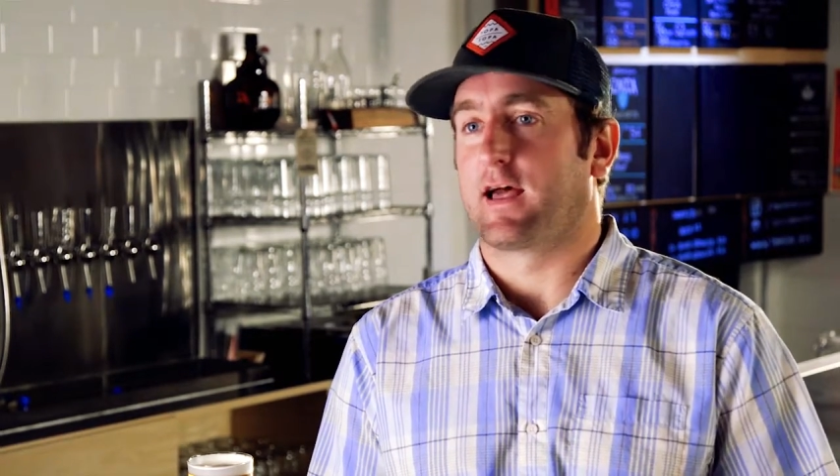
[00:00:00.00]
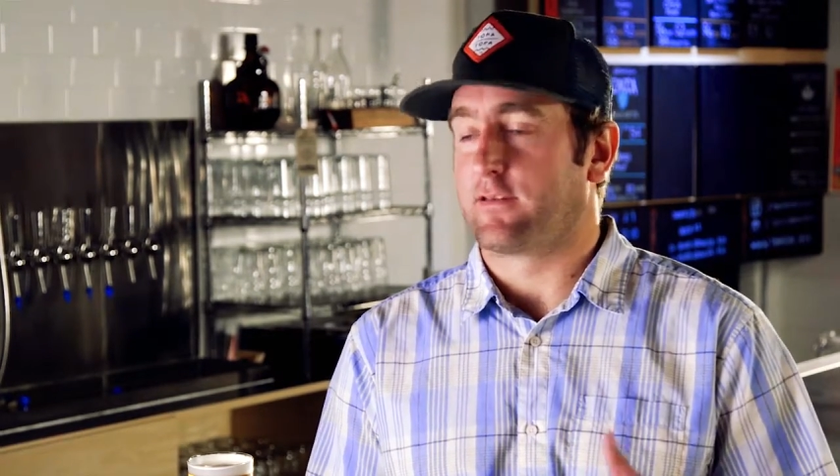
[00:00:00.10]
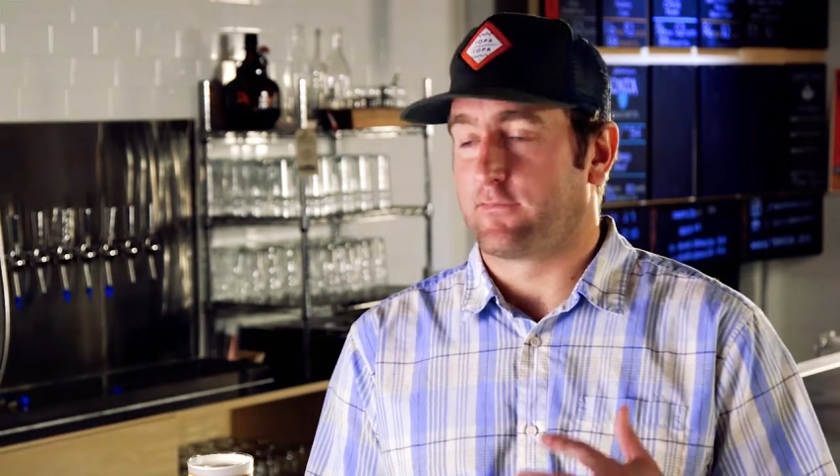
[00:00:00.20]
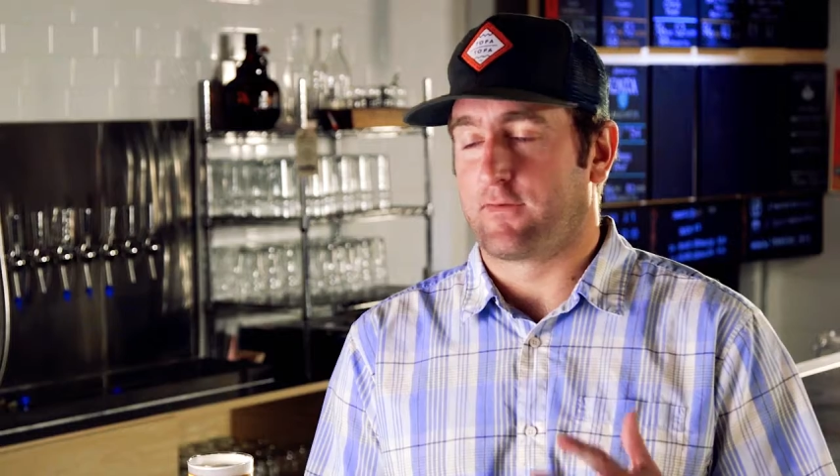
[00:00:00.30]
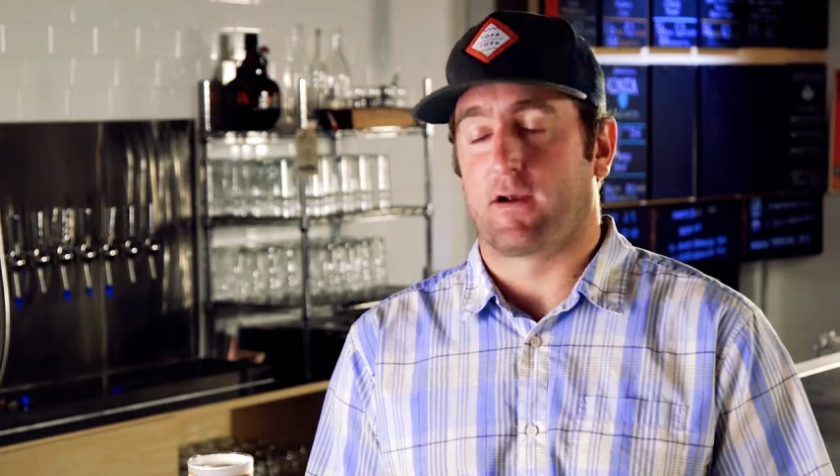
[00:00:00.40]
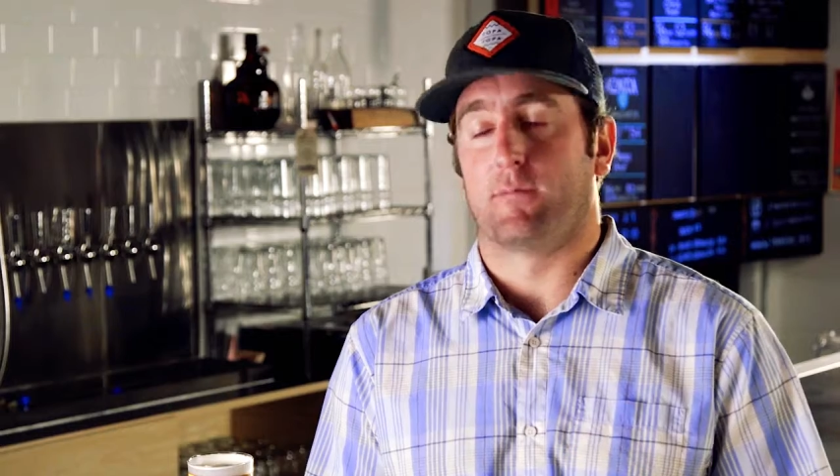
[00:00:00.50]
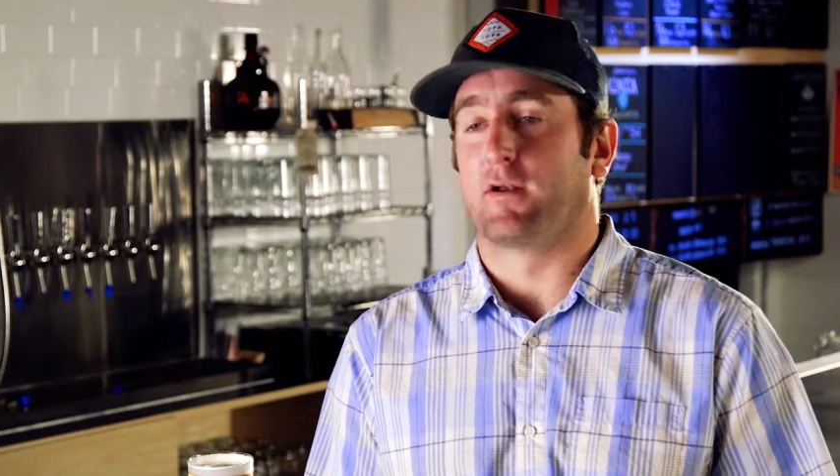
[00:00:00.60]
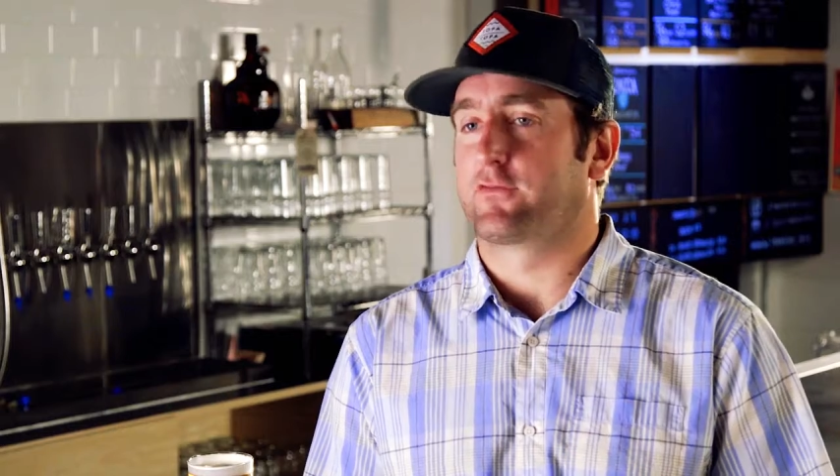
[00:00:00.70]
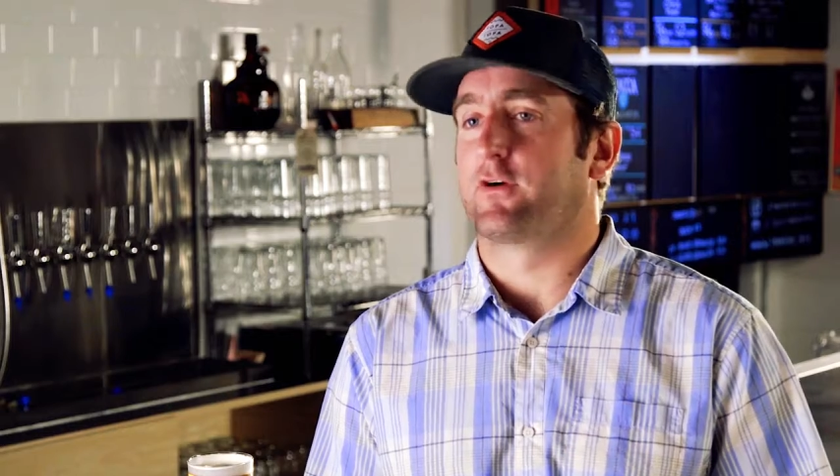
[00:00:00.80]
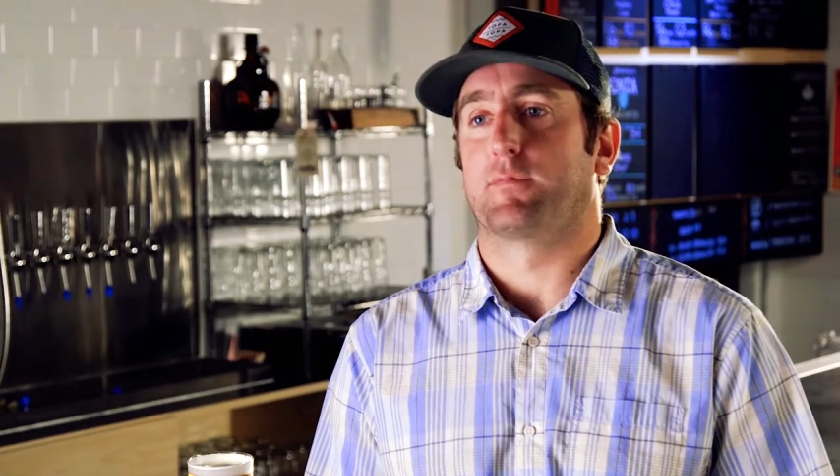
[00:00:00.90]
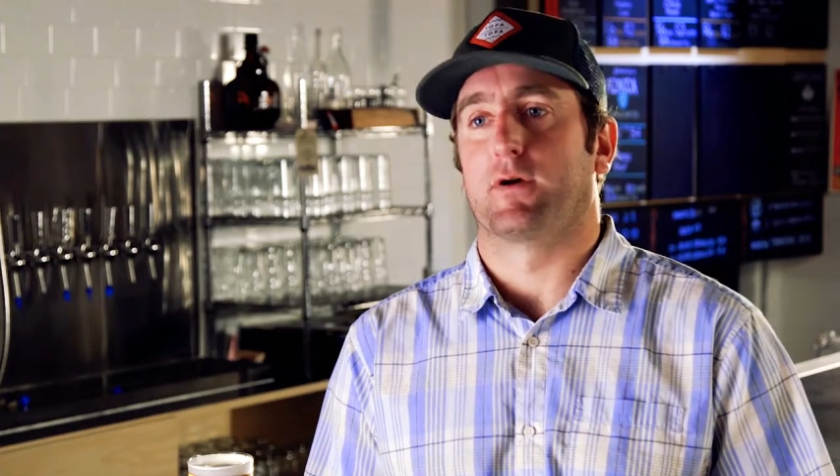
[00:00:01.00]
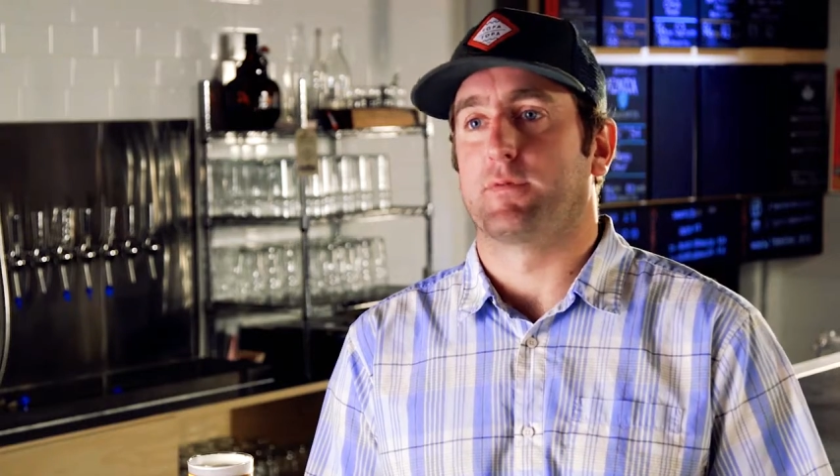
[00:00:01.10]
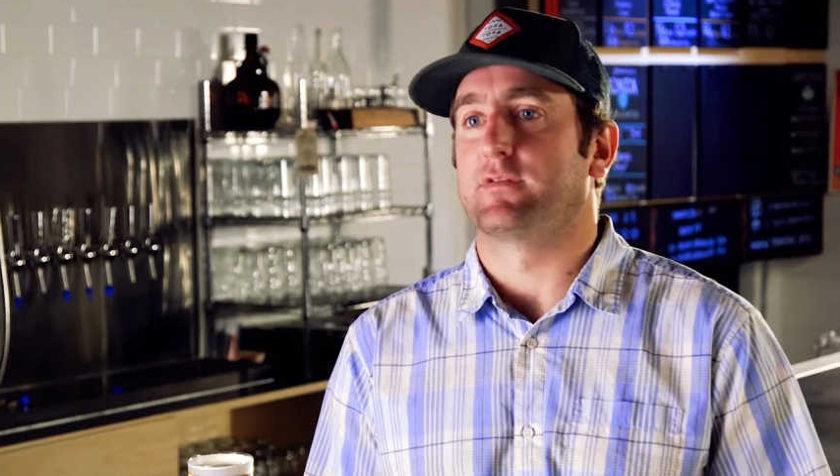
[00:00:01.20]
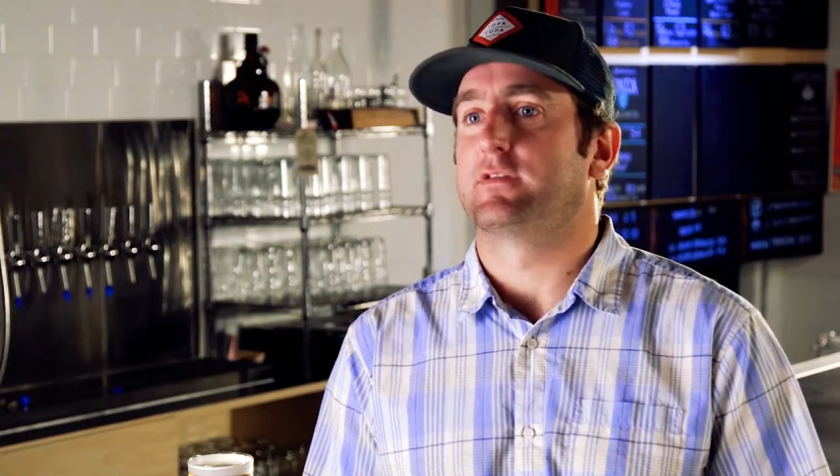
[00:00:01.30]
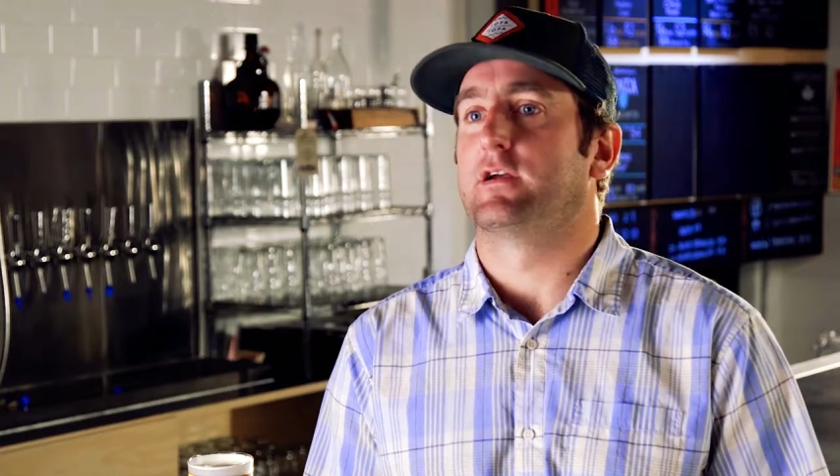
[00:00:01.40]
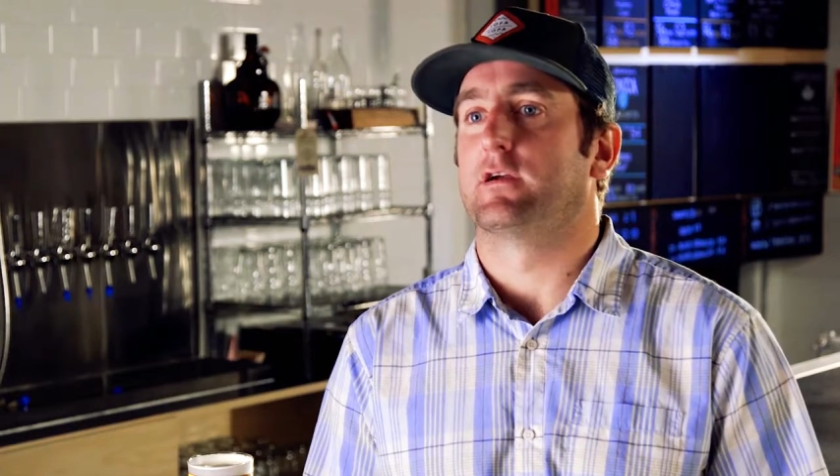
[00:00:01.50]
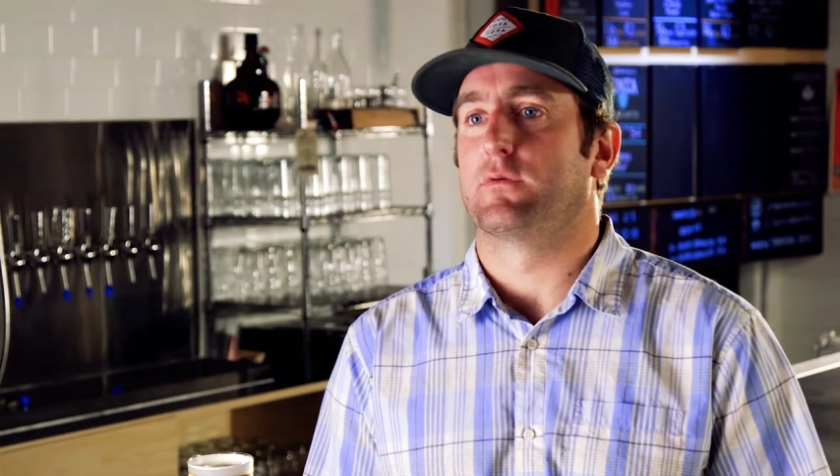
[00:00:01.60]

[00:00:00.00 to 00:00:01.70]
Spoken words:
that is very much on purpose here.